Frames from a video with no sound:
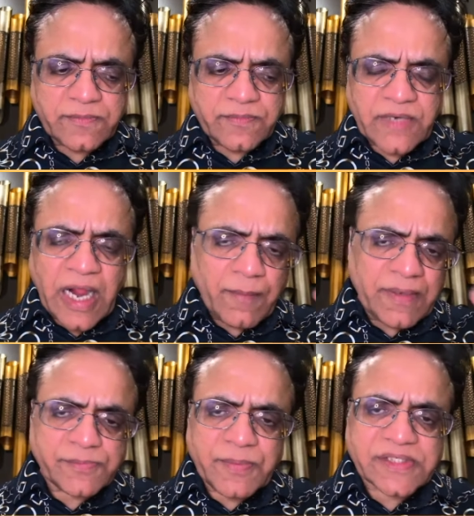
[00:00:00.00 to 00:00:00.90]
how
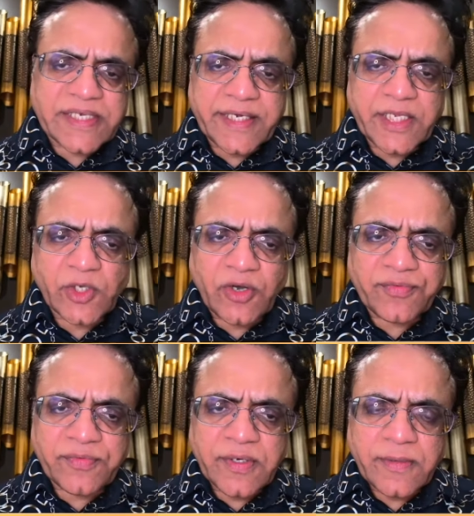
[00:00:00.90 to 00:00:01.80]
much percentage
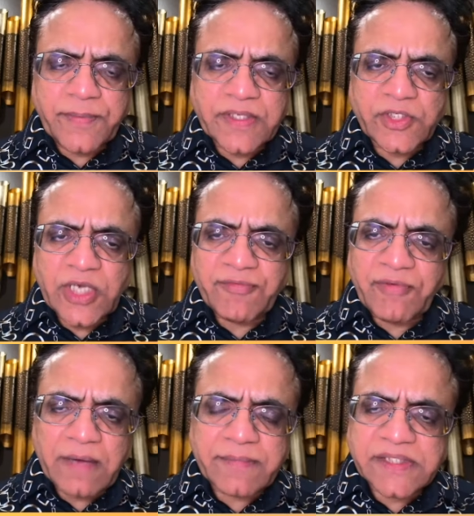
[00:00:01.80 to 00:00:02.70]
of Punjab
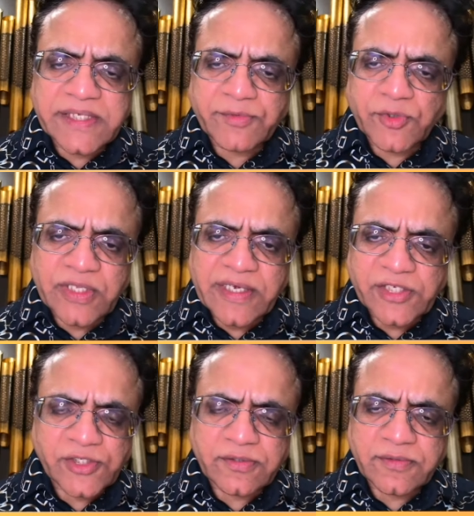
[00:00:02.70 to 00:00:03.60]
farmers give to the
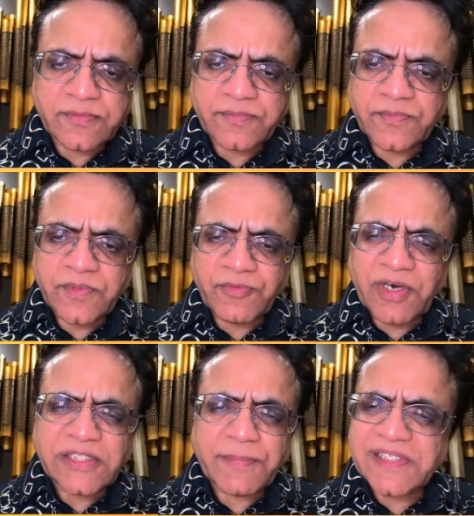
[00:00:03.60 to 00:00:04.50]
nation? What
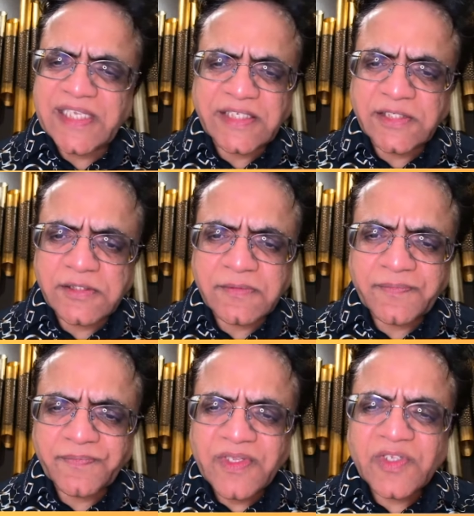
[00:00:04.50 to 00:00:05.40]
is the percentage?
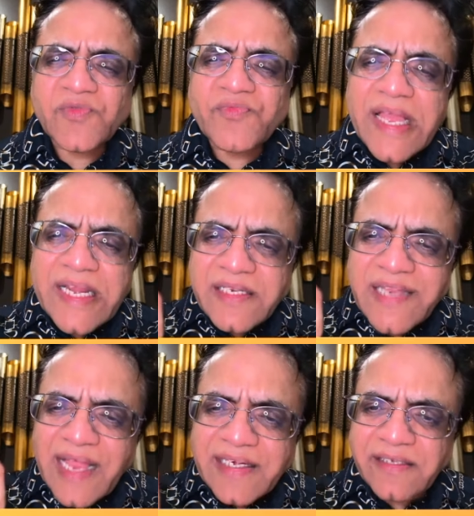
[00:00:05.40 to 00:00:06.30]
It's very
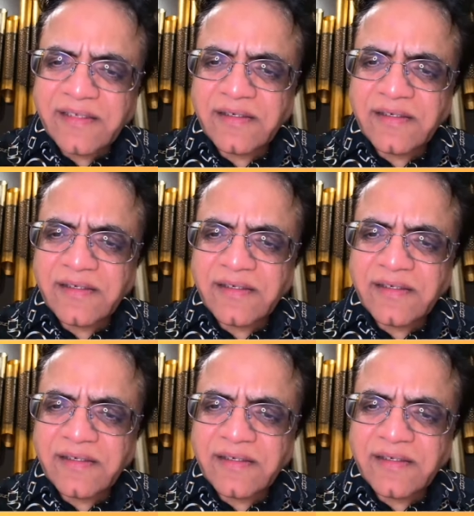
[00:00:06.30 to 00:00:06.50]
tiny.